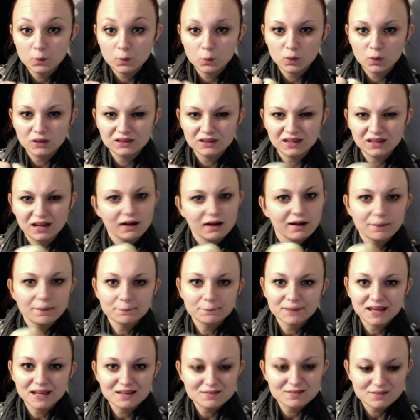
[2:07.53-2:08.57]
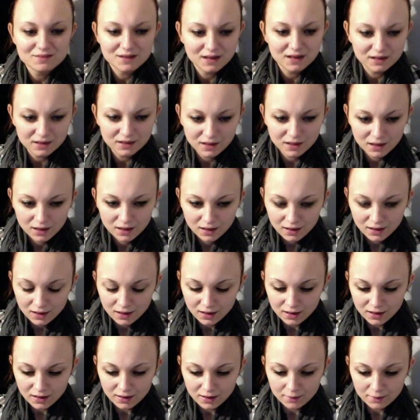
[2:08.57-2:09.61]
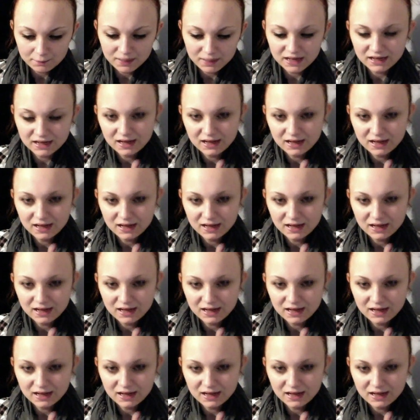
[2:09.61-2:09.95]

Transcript: one layer I'm guessing. Um, and it